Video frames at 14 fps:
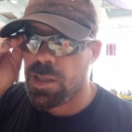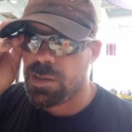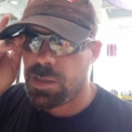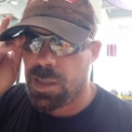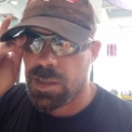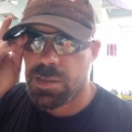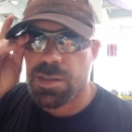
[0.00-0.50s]

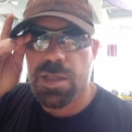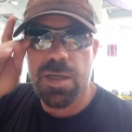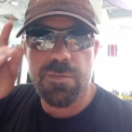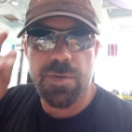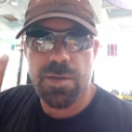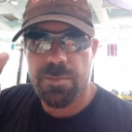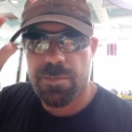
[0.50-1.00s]
States
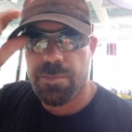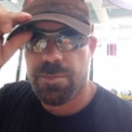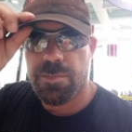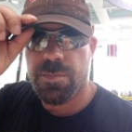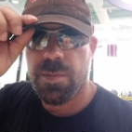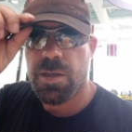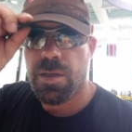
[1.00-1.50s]
Navy
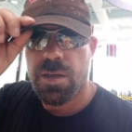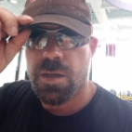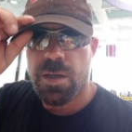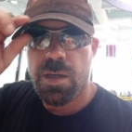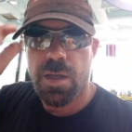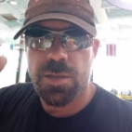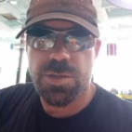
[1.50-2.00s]

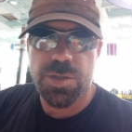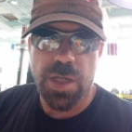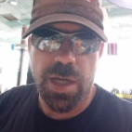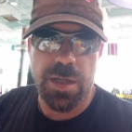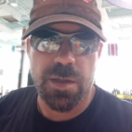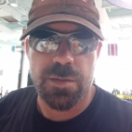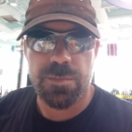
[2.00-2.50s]
and
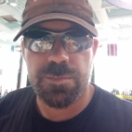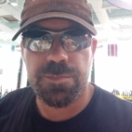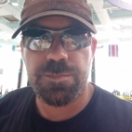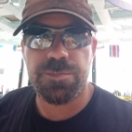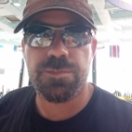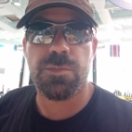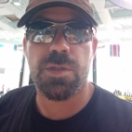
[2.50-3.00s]
China
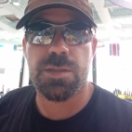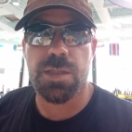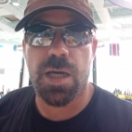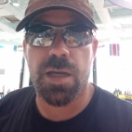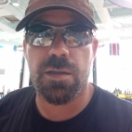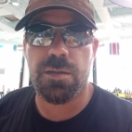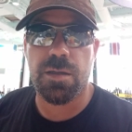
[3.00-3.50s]

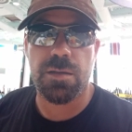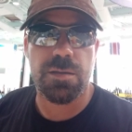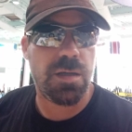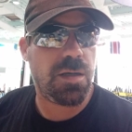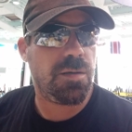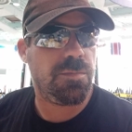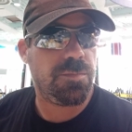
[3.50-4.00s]
decided
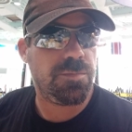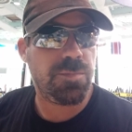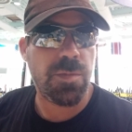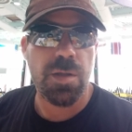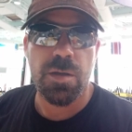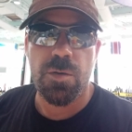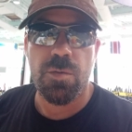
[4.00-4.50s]
that
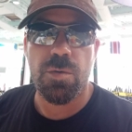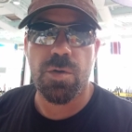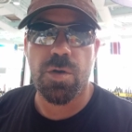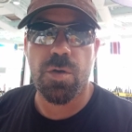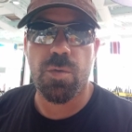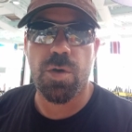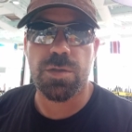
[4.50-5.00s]
we're
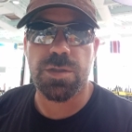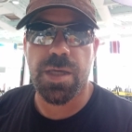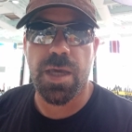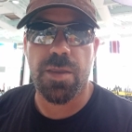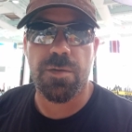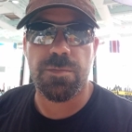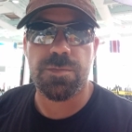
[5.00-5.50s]
going to work
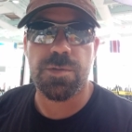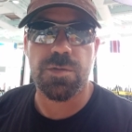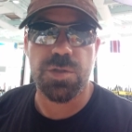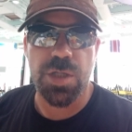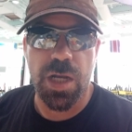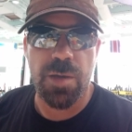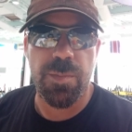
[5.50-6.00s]
together. So
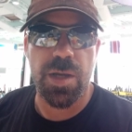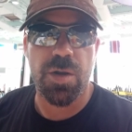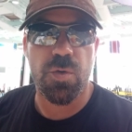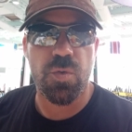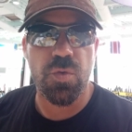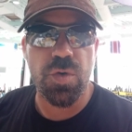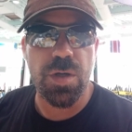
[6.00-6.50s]
China made a
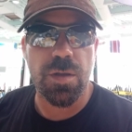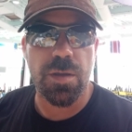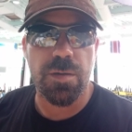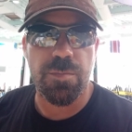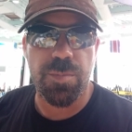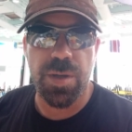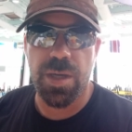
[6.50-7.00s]
really
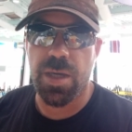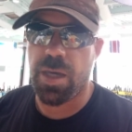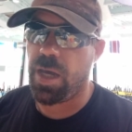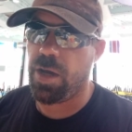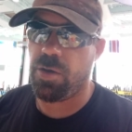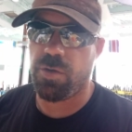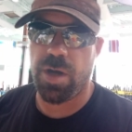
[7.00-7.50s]
big
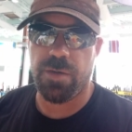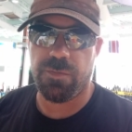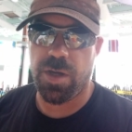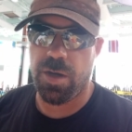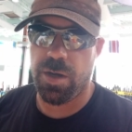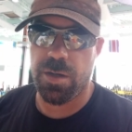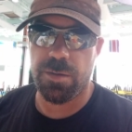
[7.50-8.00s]
aircraft
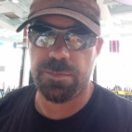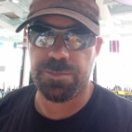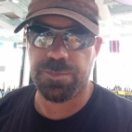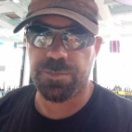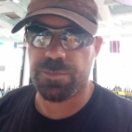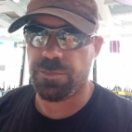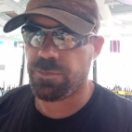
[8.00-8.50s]
carrier.
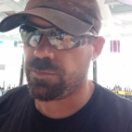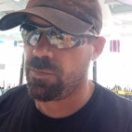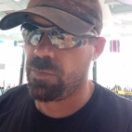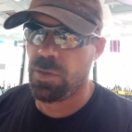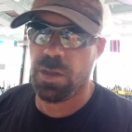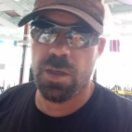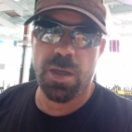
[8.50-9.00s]

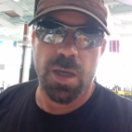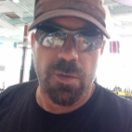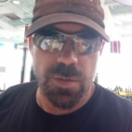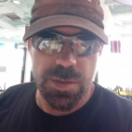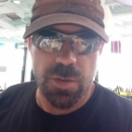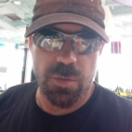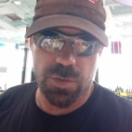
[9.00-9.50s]
I
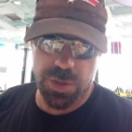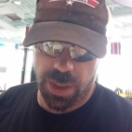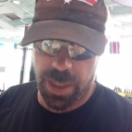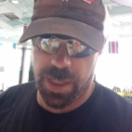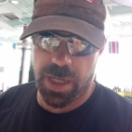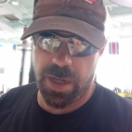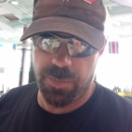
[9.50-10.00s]
said, well,
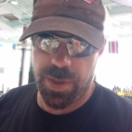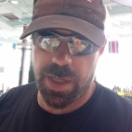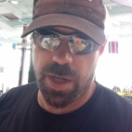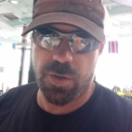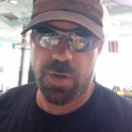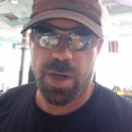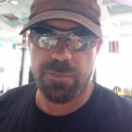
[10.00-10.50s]
China got a big
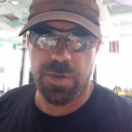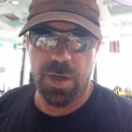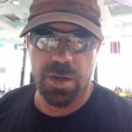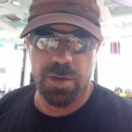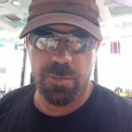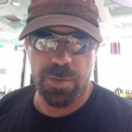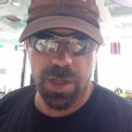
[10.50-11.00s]
aircraft
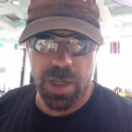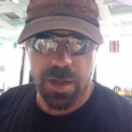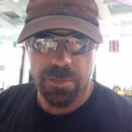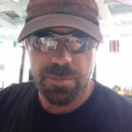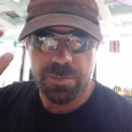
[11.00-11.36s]
carrier and we got a